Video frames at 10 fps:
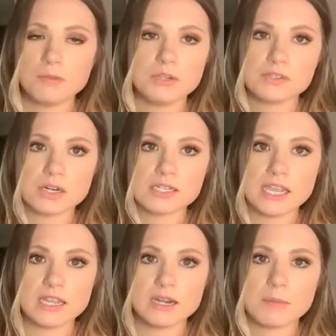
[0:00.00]
The moment you
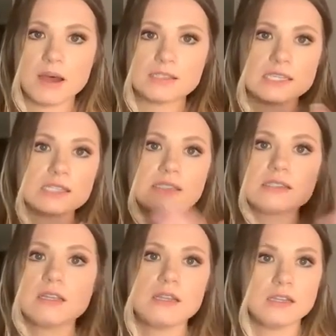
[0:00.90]
start taking
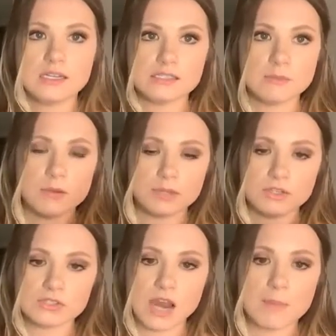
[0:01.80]
deposits is the
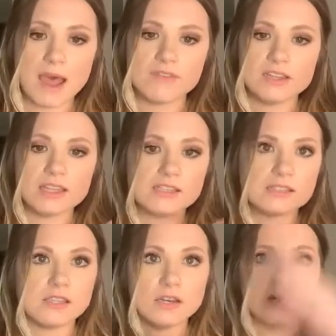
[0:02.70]
moment you stop having
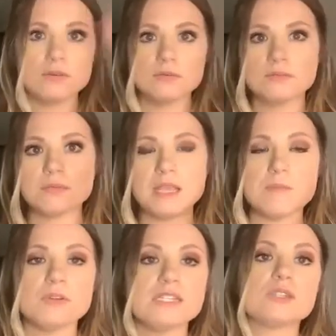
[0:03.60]
this,
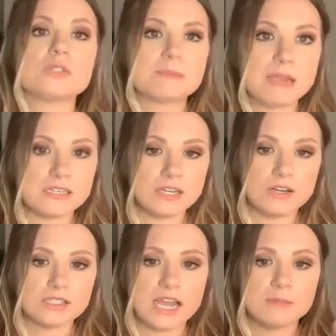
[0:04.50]
people
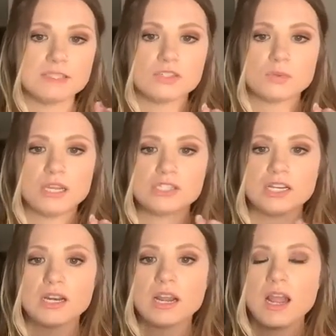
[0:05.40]
disrespecting your time
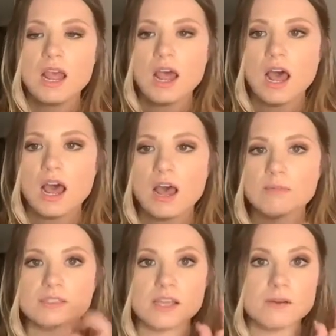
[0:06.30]
situation.
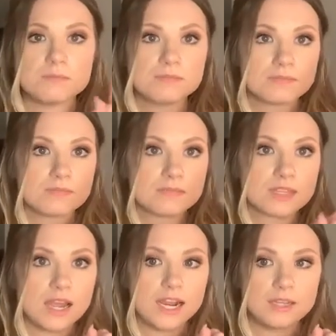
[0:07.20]
So
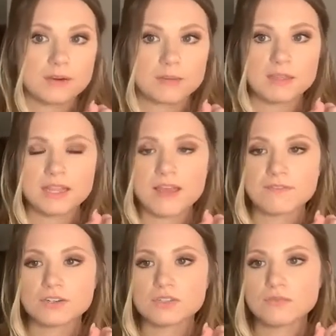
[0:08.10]
highly recommend
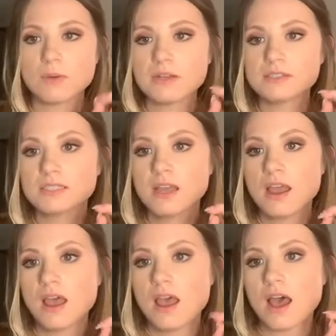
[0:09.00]
that first and foremost.